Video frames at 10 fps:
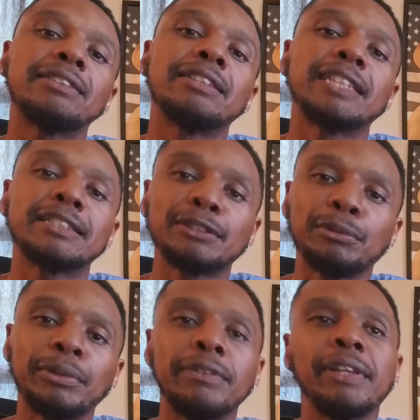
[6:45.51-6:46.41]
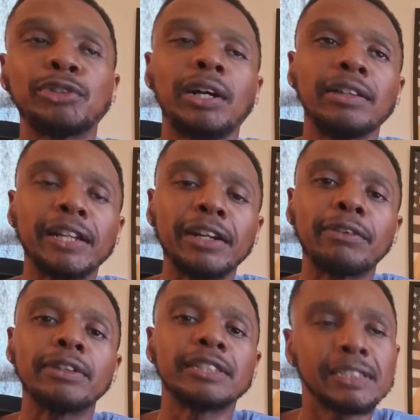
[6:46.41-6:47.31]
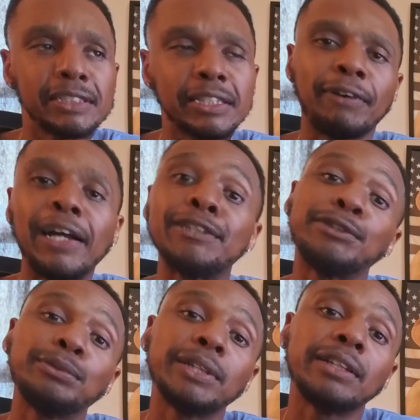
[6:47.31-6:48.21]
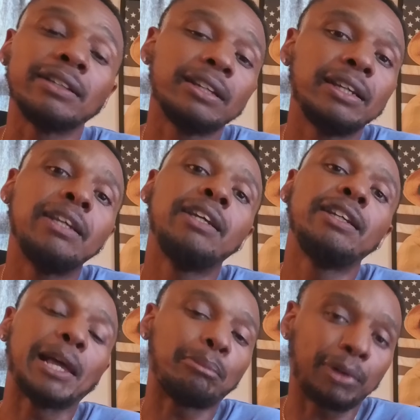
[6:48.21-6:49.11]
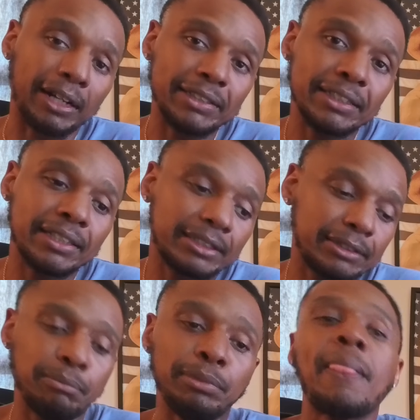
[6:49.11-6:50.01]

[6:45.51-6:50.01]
and it takes a little bit of like trial and error to just fine tuning that process.